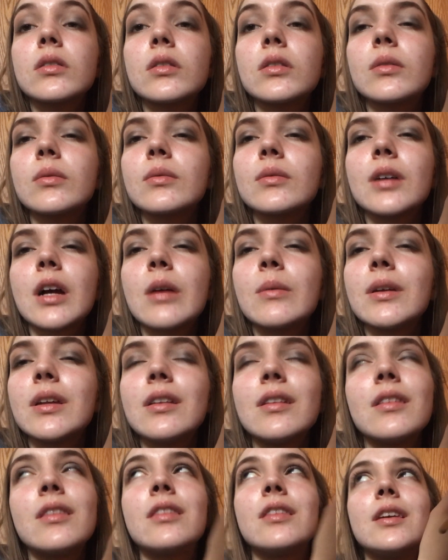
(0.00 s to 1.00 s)
Or, I
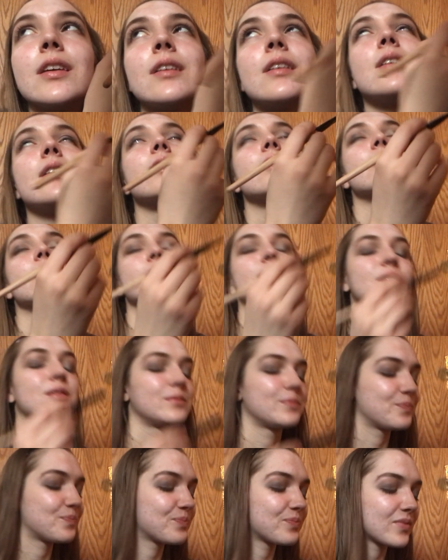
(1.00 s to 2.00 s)
mean, thinking
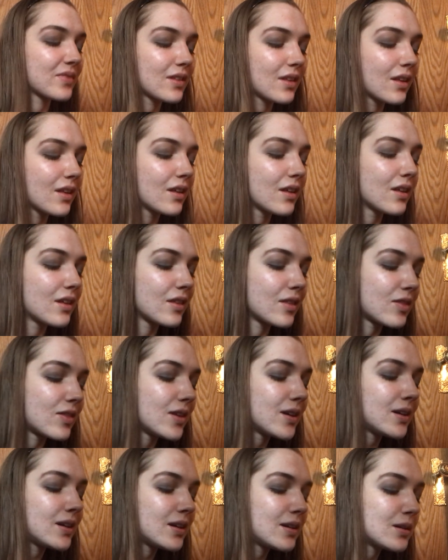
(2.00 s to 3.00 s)

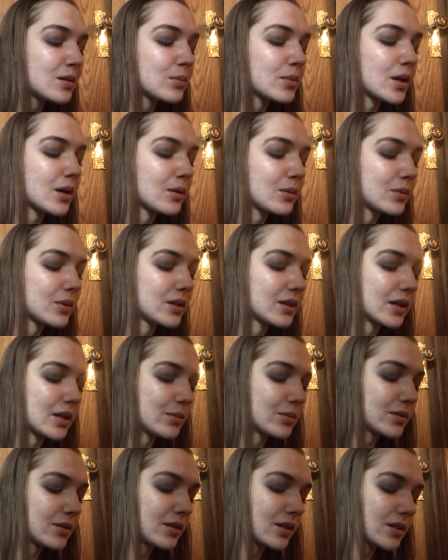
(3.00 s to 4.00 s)
about what
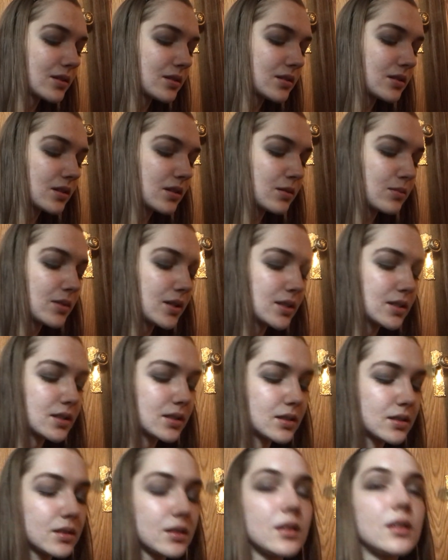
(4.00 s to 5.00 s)
happened last night,
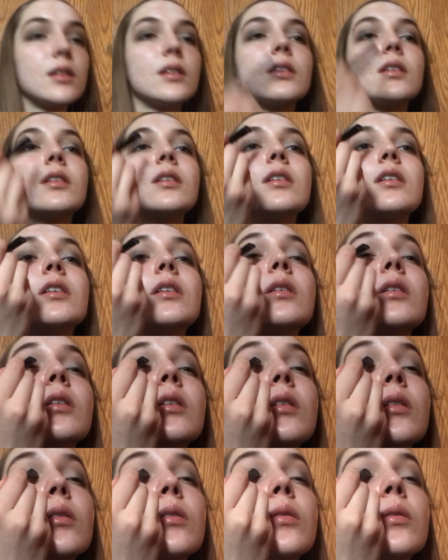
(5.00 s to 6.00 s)
basically.
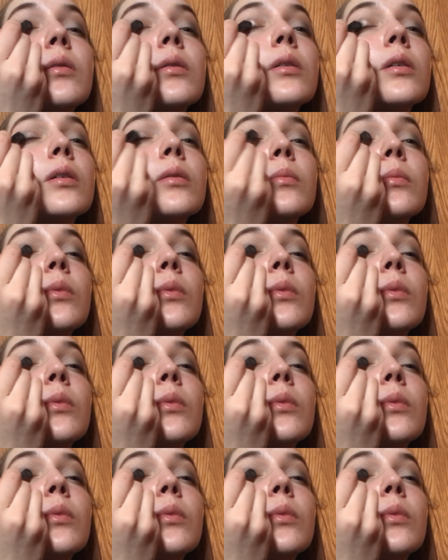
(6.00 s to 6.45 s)
Or